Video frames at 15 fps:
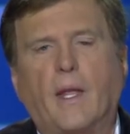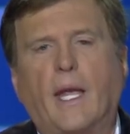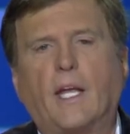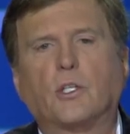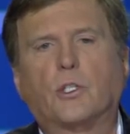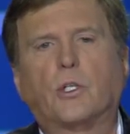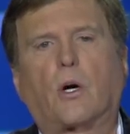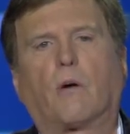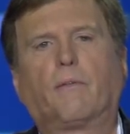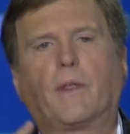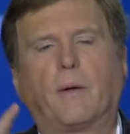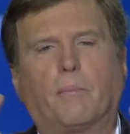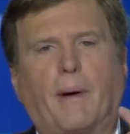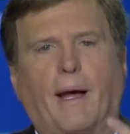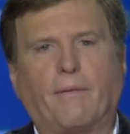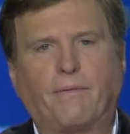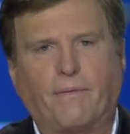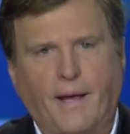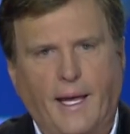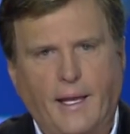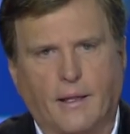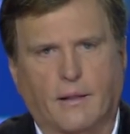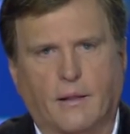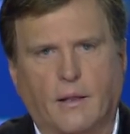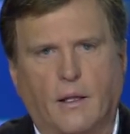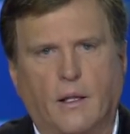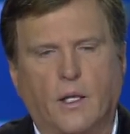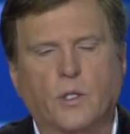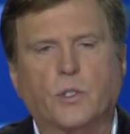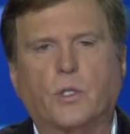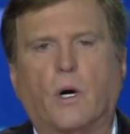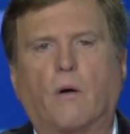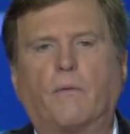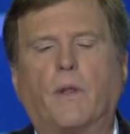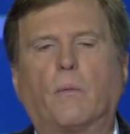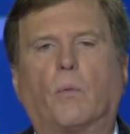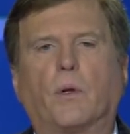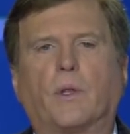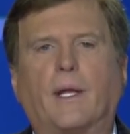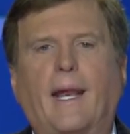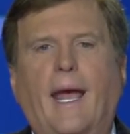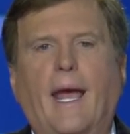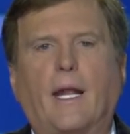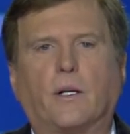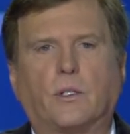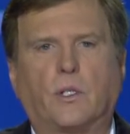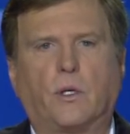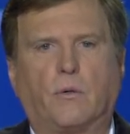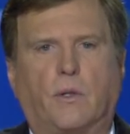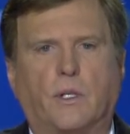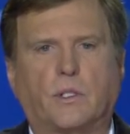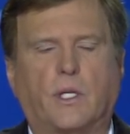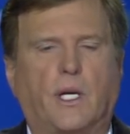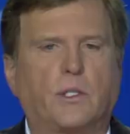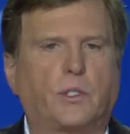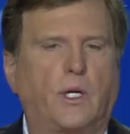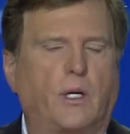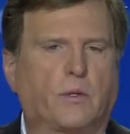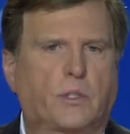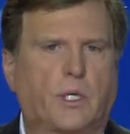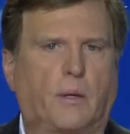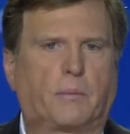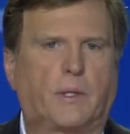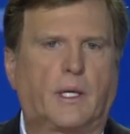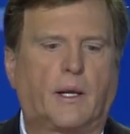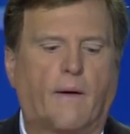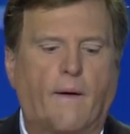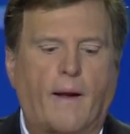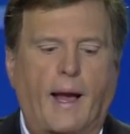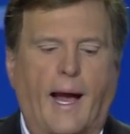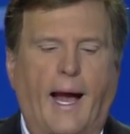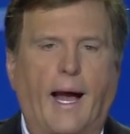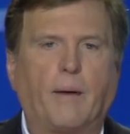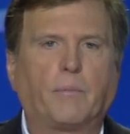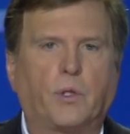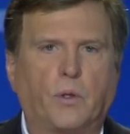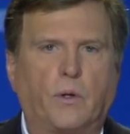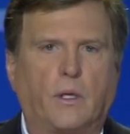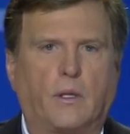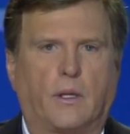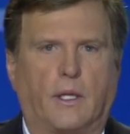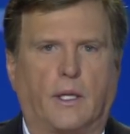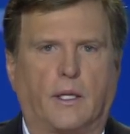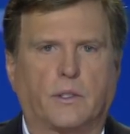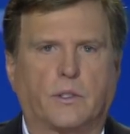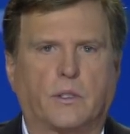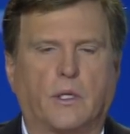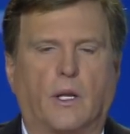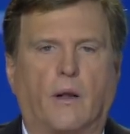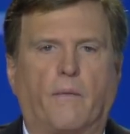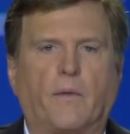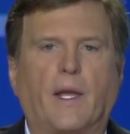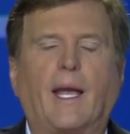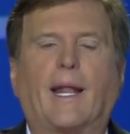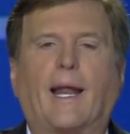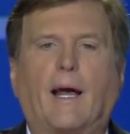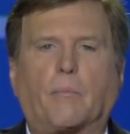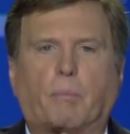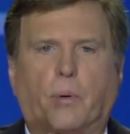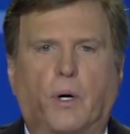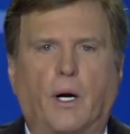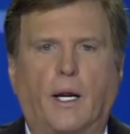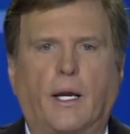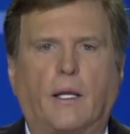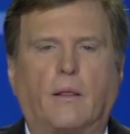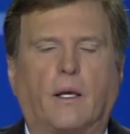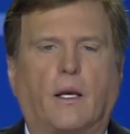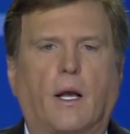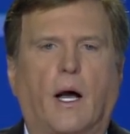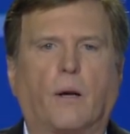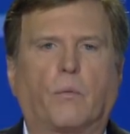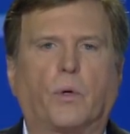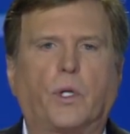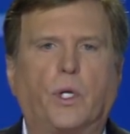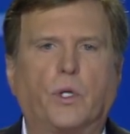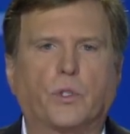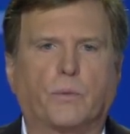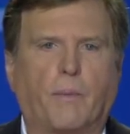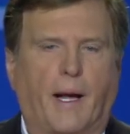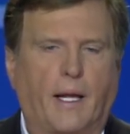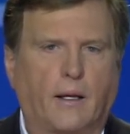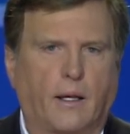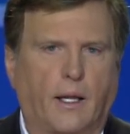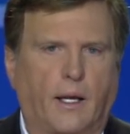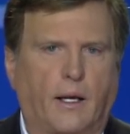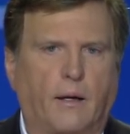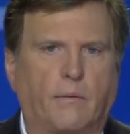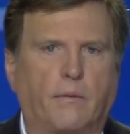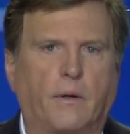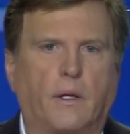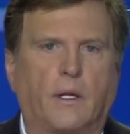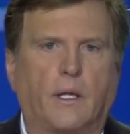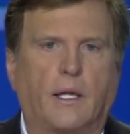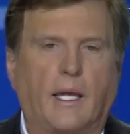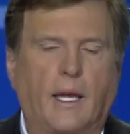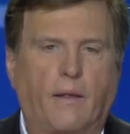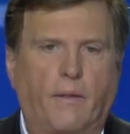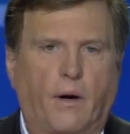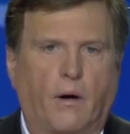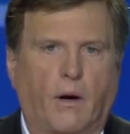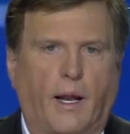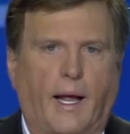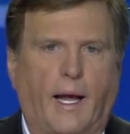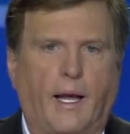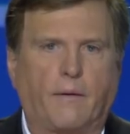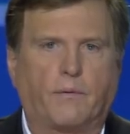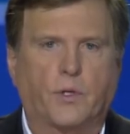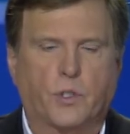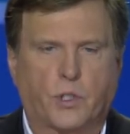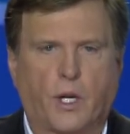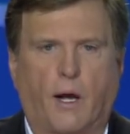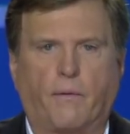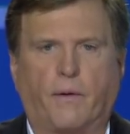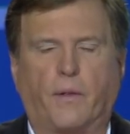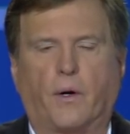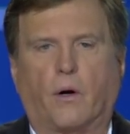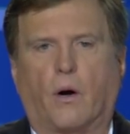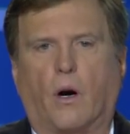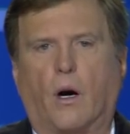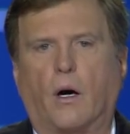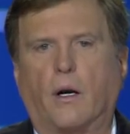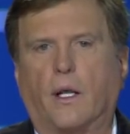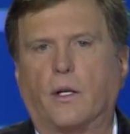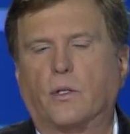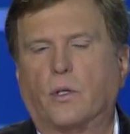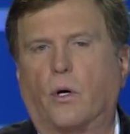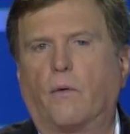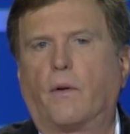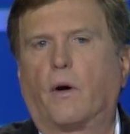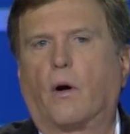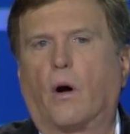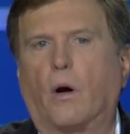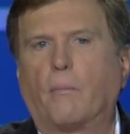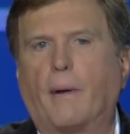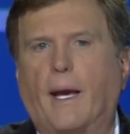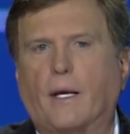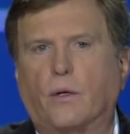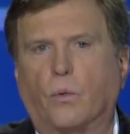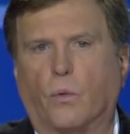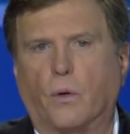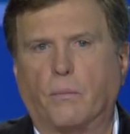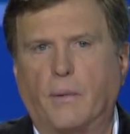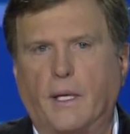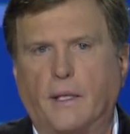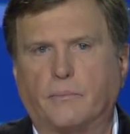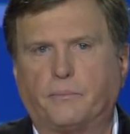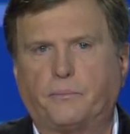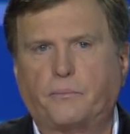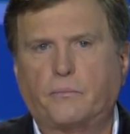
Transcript: And serve them by faith. Serve them with an attitude that says, "You know something? I'm doing this and I'm praying that God will use my love in their life to soften their heart and turn their heart back toward me."